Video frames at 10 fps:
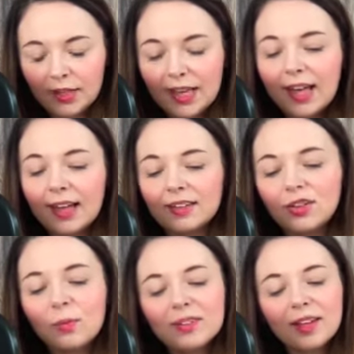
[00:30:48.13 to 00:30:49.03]
yeah, it's
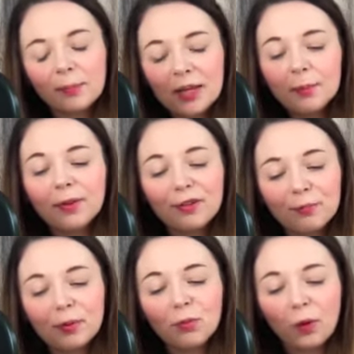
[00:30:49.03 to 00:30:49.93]
almost like people have
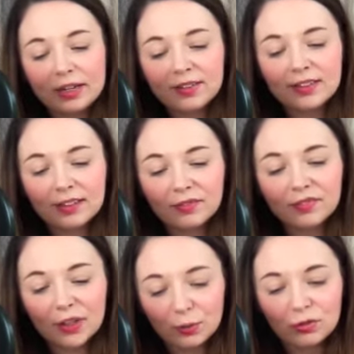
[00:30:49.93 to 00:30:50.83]
been waiting
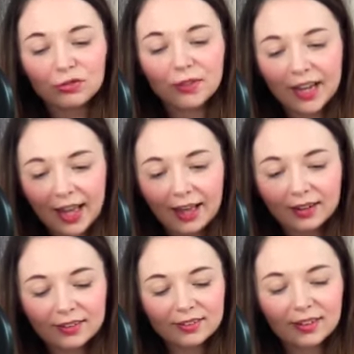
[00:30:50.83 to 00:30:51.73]
for you to
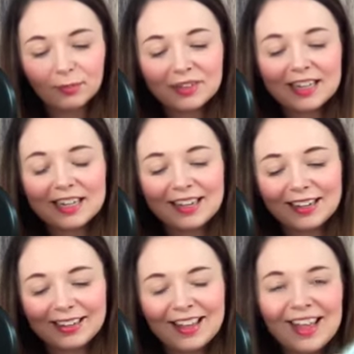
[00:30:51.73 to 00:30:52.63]
react. I'm
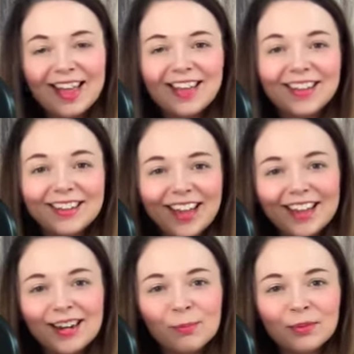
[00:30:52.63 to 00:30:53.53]
seeing,
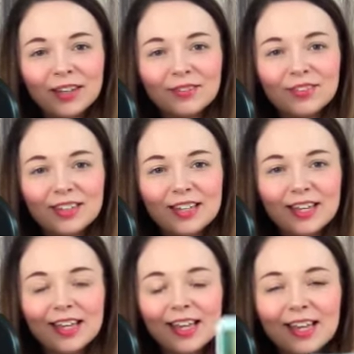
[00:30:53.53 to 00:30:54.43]
again, I'm kind of seeing
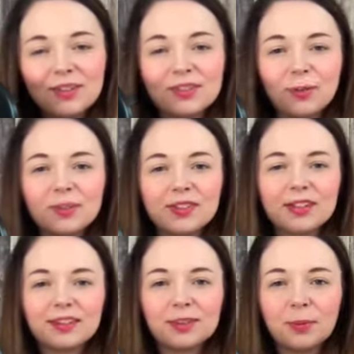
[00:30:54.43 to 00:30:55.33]
it here. It's almost
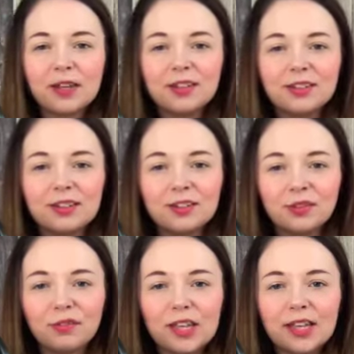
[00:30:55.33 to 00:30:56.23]
like this person is
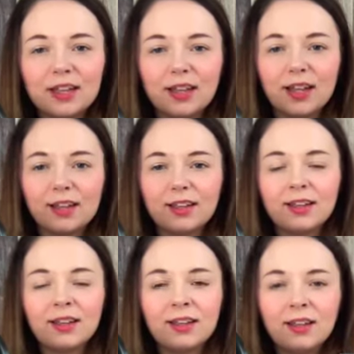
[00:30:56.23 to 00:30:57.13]
over here, like,
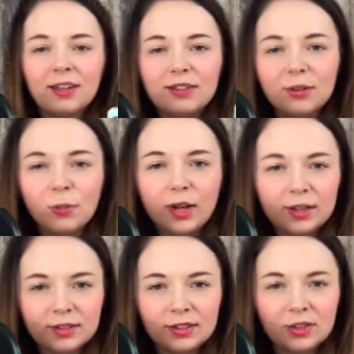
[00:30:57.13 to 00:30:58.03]
why
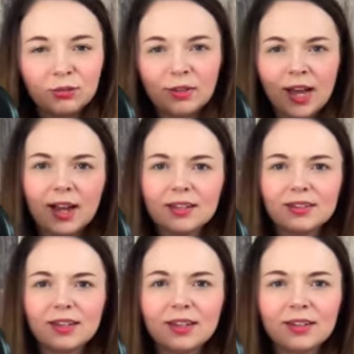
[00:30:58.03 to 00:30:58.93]
aren't you
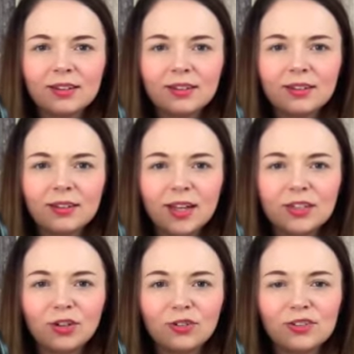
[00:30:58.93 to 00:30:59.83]
reacting? And
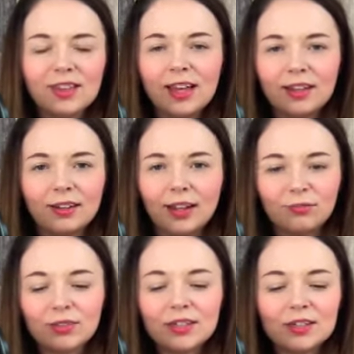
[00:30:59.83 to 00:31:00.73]
you're just there, like,
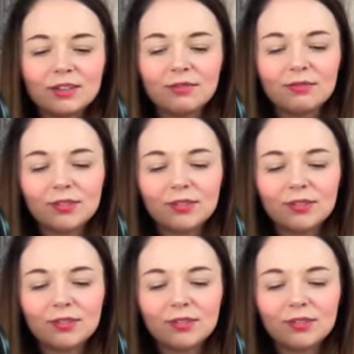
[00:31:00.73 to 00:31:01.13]
reading